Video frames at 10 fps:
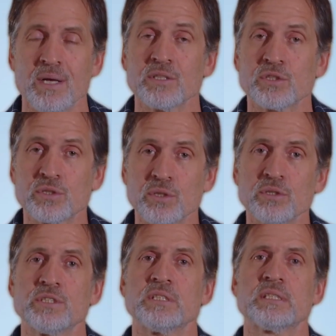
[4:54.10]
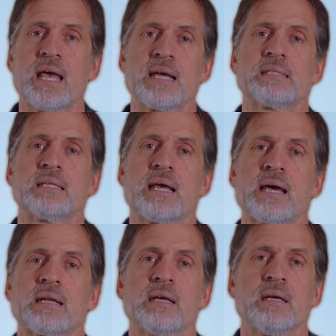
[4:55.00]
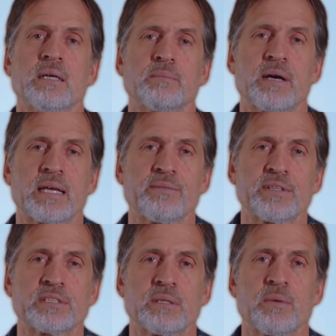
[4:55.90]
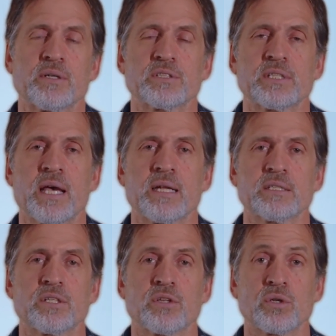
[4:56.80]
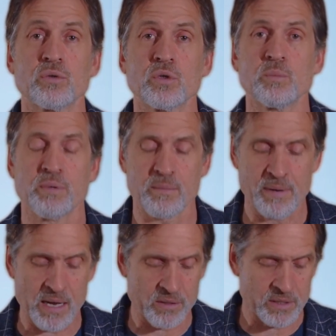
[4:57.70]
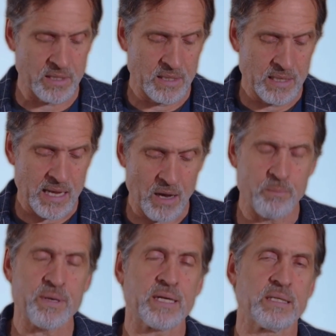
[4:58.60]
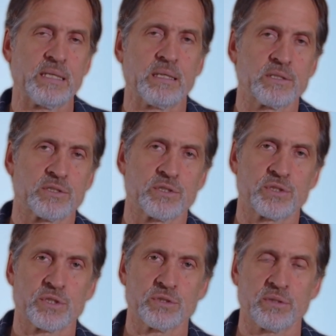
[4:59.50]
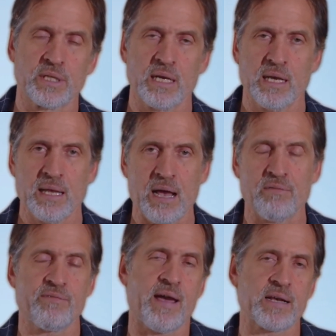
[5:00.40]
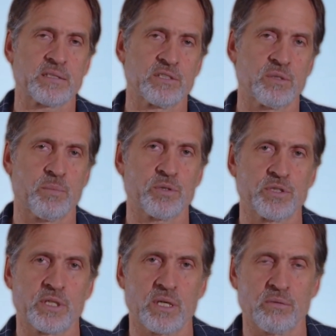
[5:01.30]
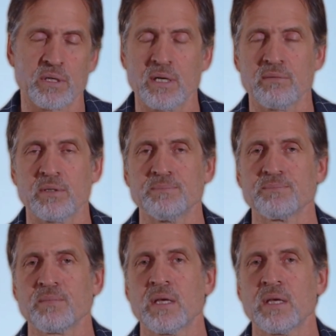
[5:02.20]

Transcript: Surgeons add to that by giving some understanding to the group about How big a deal is the surgery? How fast is the person going to recover?